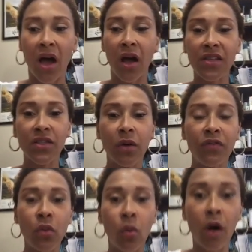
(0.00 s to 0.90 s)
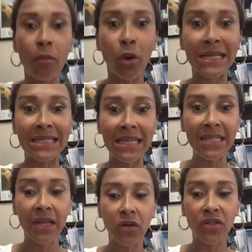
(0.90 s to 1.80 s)
Also, if you want more
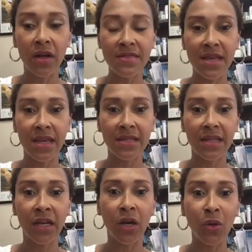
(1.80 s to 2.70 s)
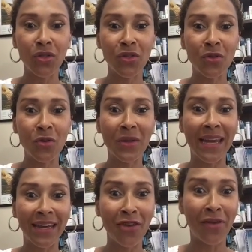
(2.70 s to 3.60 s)
details on this, go to
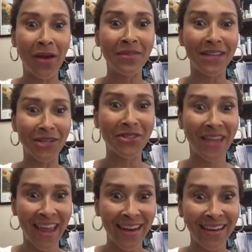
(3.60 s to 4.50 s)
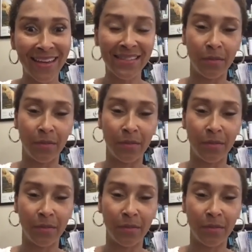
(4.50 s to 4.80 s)
Kidding Around with Dr. Candice.